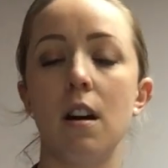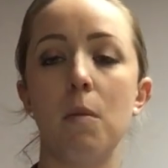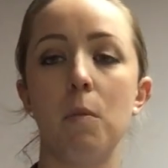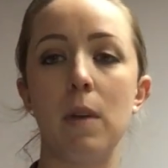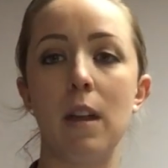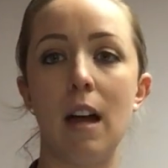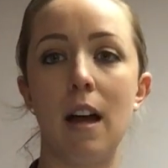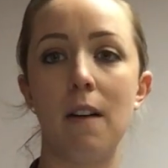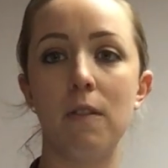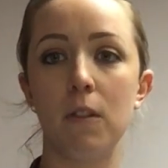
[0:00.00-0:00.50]

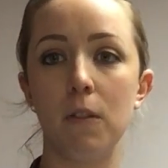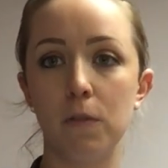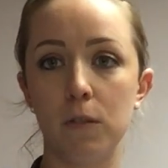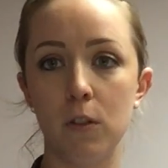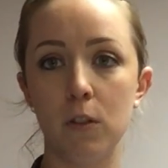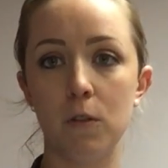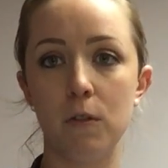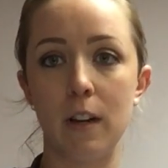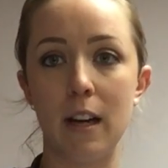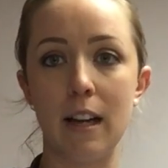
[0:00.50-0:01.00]
We have the
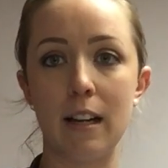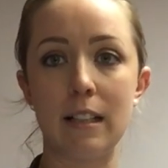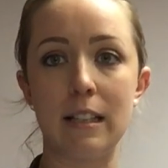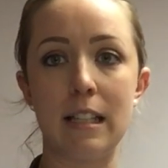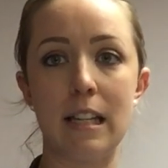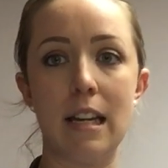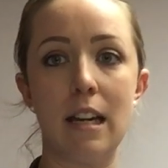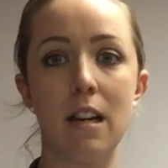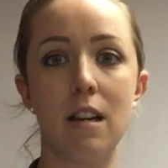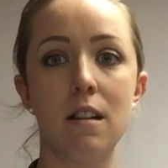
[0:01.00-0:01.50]
flu
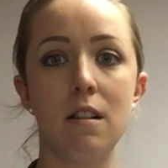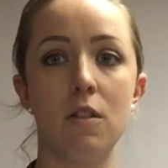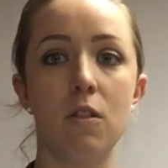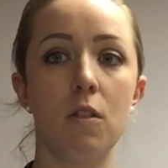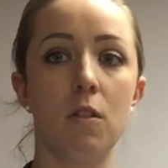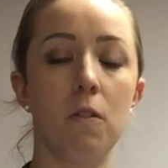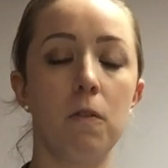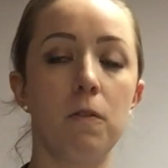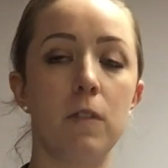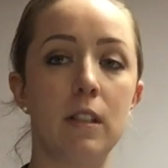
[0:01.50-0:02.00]
vaccine.
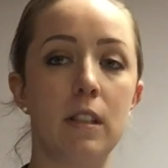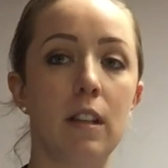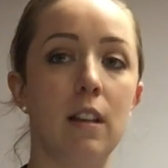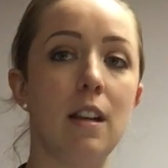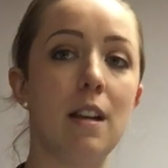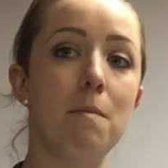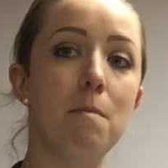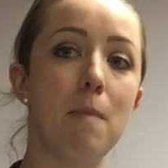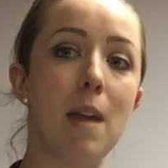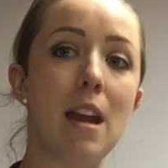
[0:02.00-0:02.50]
Your
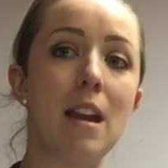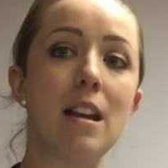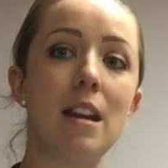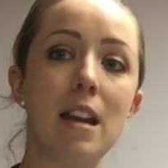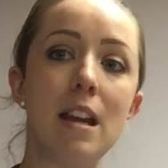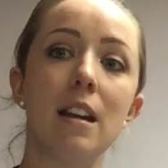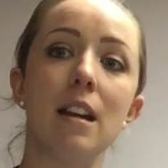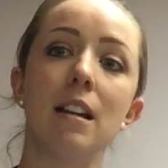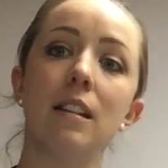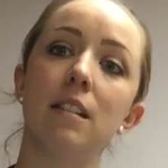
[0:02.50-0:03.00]
facility may
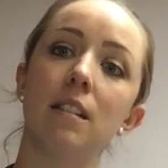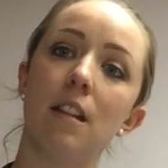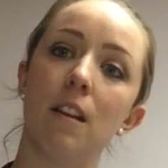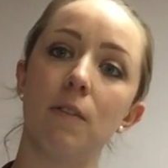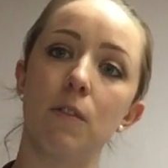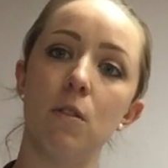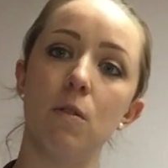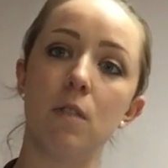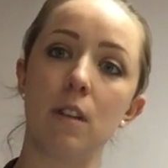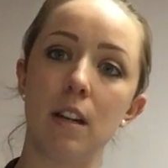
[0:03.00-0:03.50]
need it.
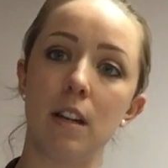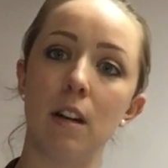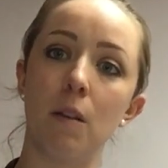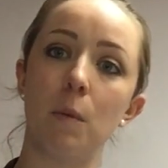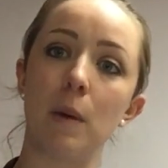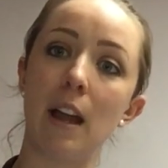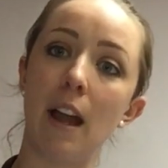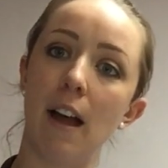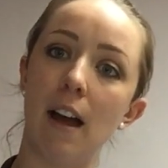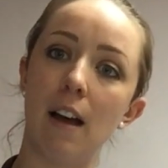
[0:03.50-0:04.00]
If you need it,
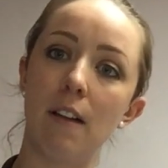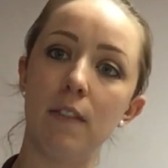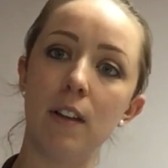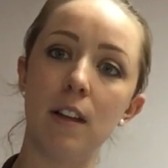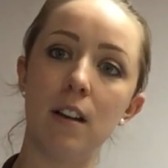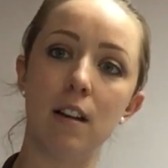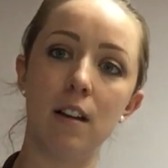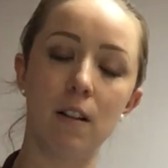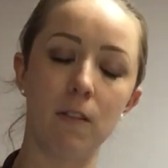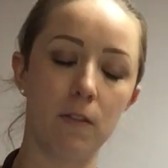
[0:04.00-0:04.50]
we have
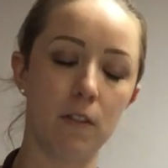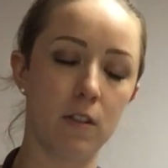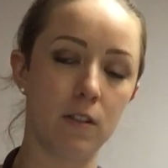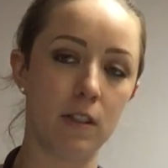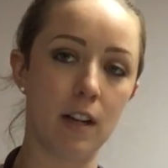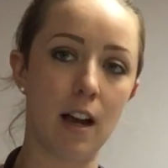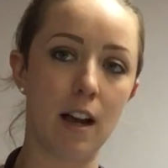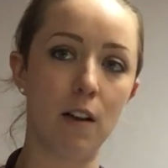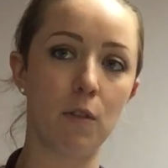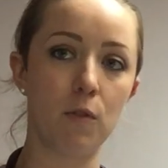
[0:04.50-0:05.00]
it. And if
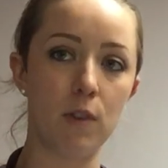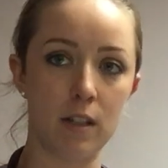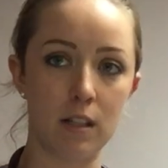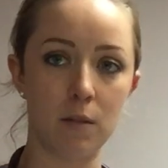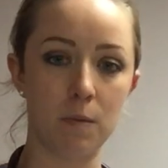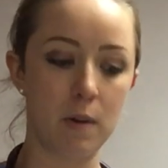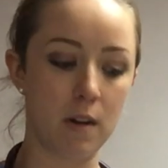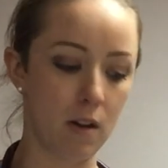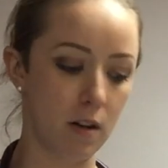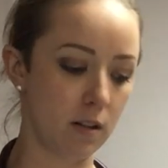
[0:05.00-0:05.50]
there's high
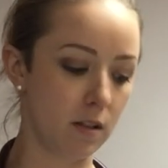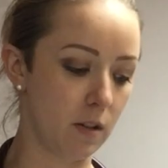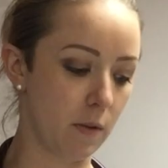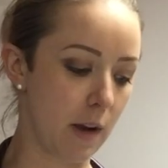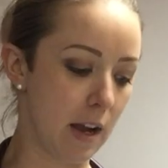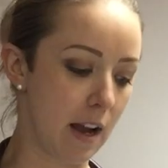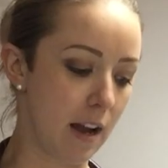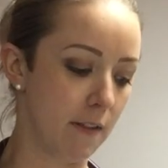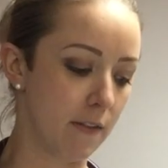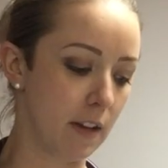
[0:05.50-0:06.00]
risk, we also
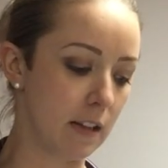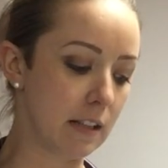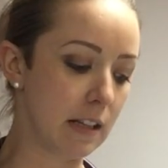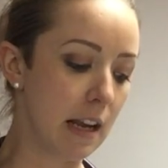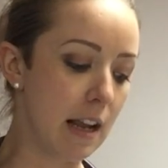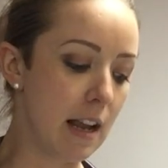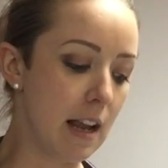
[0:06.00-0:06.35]
have it.